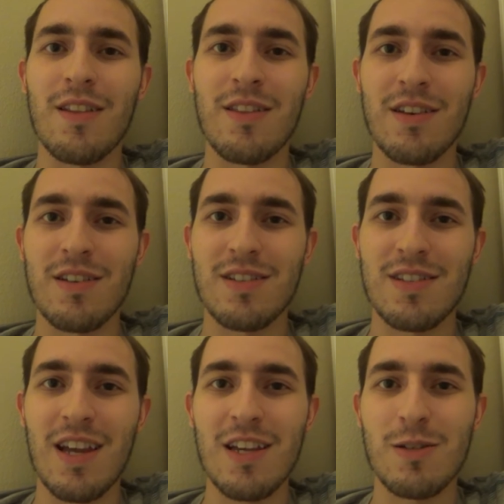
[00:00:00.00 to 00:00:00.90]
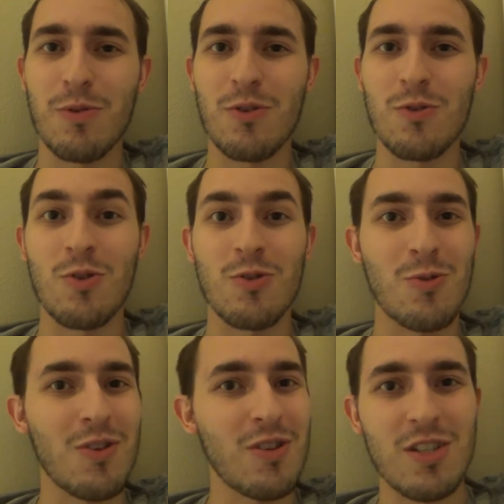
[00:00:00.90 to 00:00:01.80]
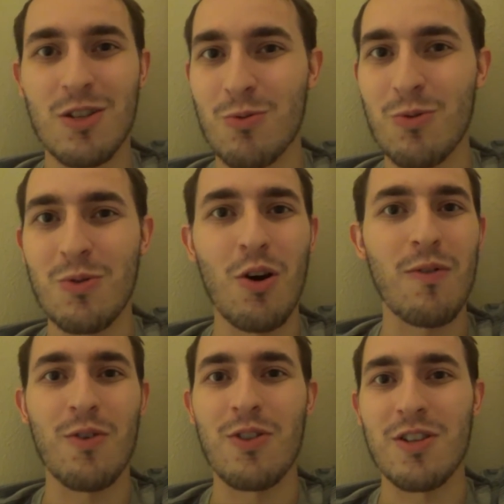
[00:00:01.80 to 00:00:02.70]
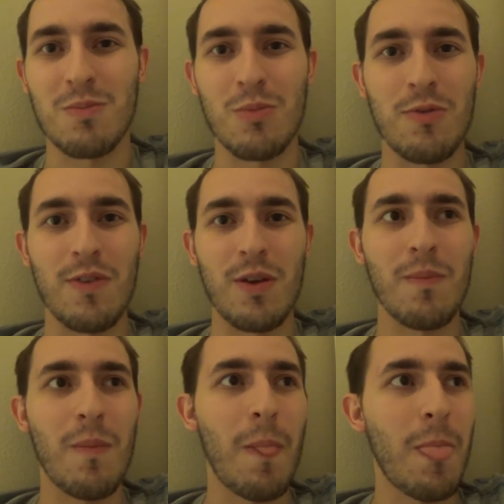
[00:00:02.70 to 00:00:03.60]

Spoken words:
the stage producers really screwed over this movie.